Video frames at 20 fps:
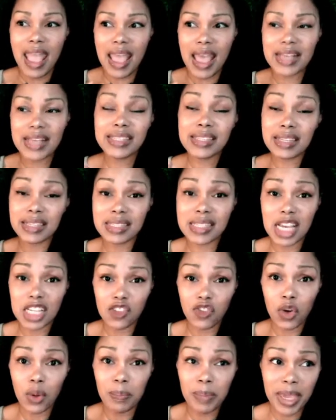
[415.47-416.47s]
a
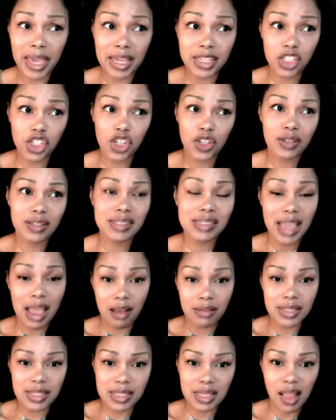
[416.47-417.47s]
successful pitch
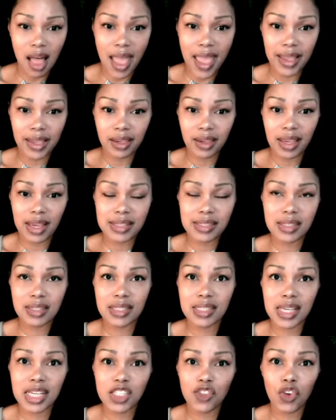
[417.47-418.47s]
sounds like. A
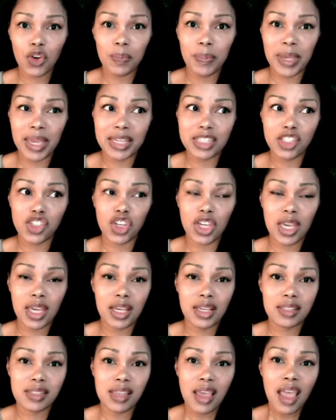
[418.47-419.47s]
successful pitch
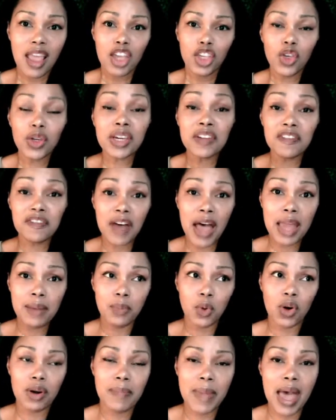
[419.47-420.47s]
is, you can find
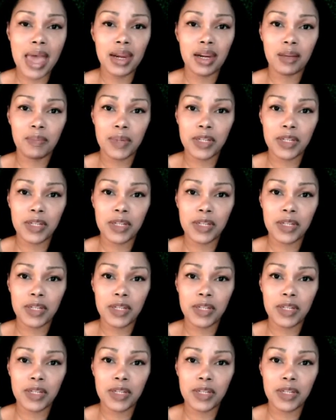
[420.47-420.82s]
more about it at